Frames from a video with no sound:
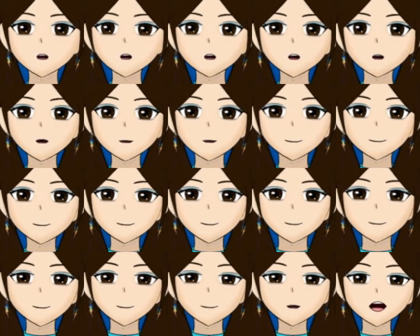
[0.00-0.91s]
And I was like,
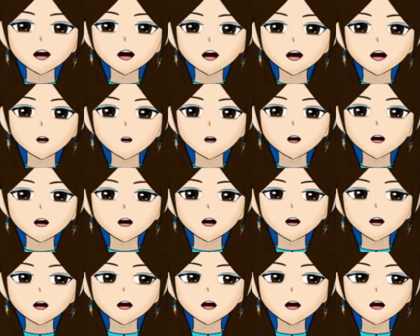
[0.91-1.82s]
I
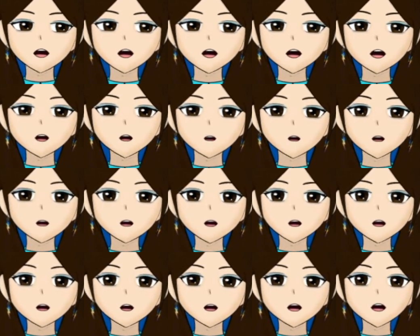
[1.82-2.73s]
want to sneeze but I
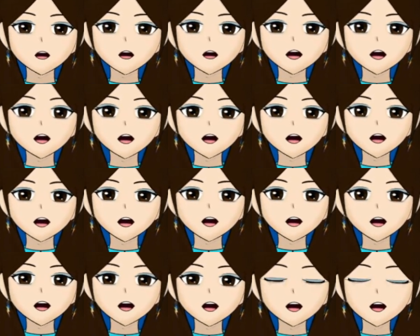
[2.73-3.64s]
can't. That
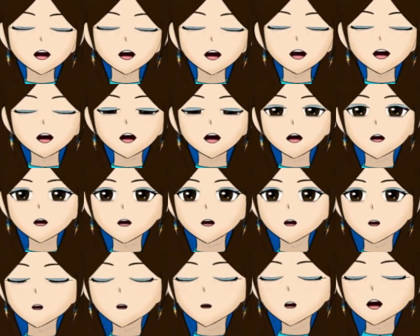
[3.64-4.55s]
was when I
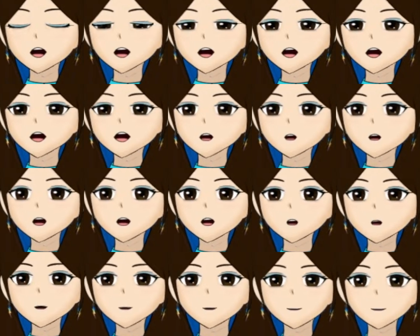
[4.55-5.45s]
was having like full on
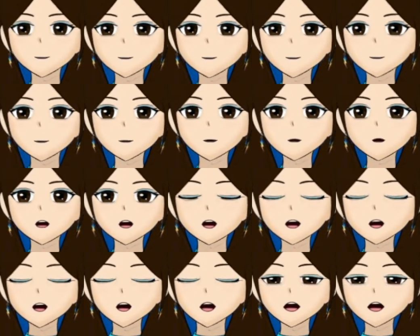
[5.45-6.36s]
allergy and I was like,
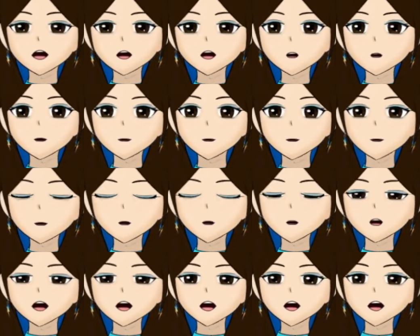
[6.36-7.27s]
what is
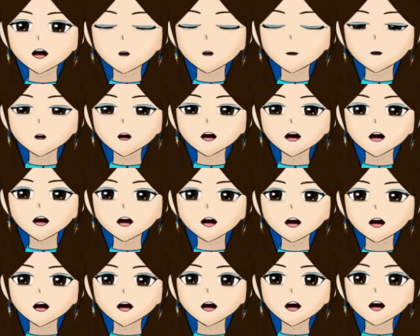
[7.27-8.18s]
going
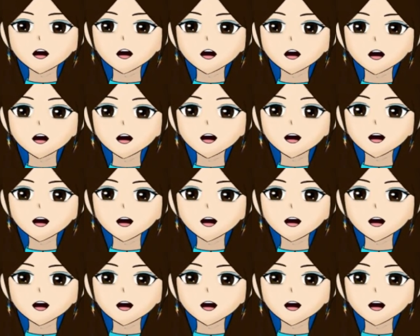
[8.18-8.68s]
on?